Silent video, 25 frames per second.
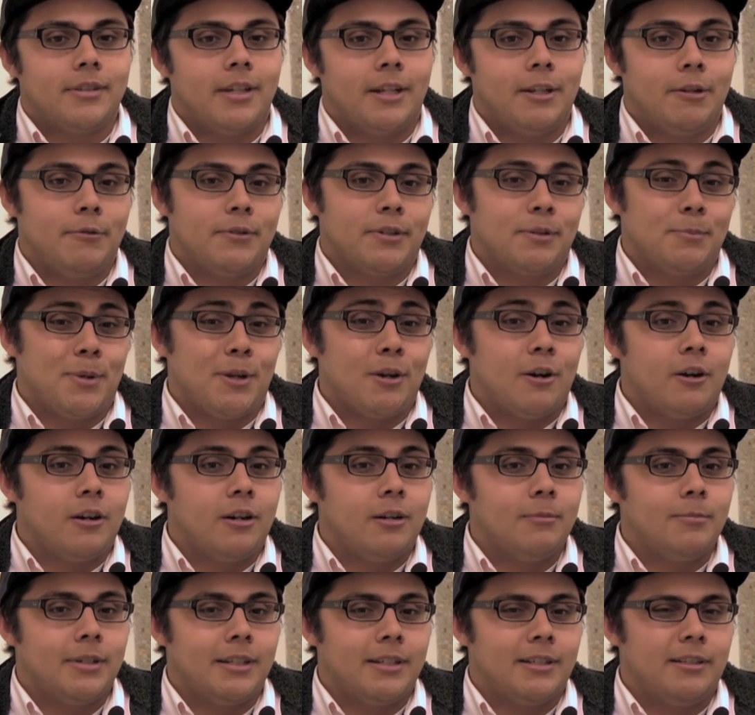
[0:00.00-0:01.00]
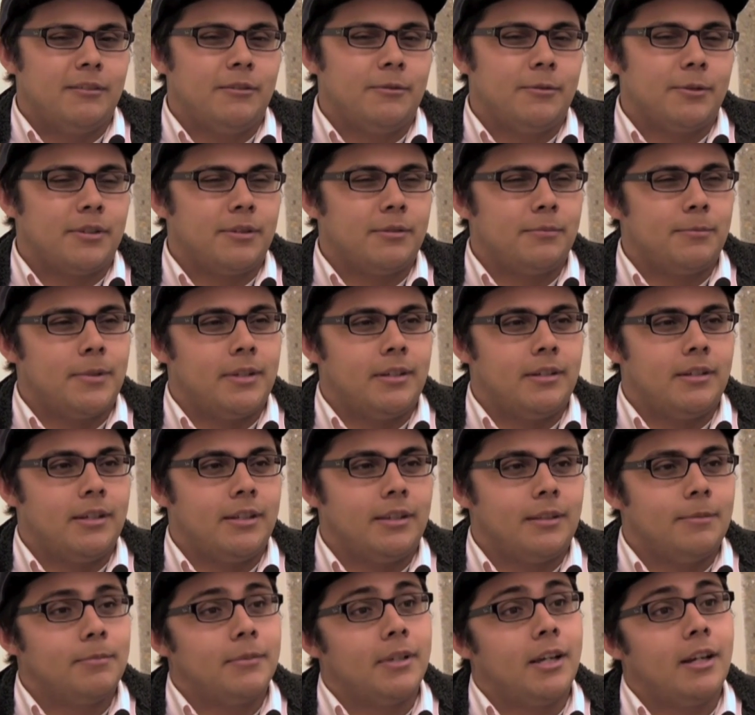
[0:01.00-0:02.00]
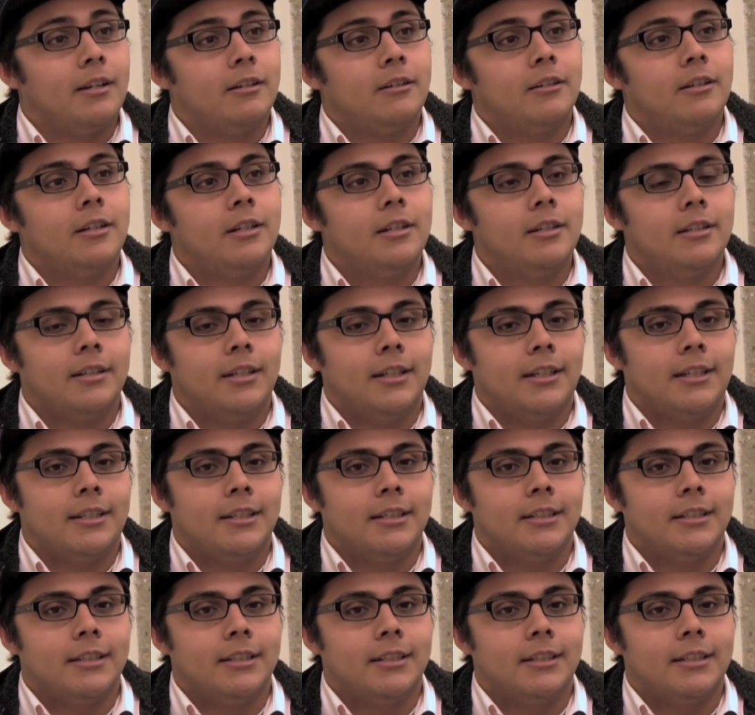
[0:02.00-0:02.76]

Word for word: I knew it was gonna be hard, but I didn't know it was gonna be hit them that hard. Like.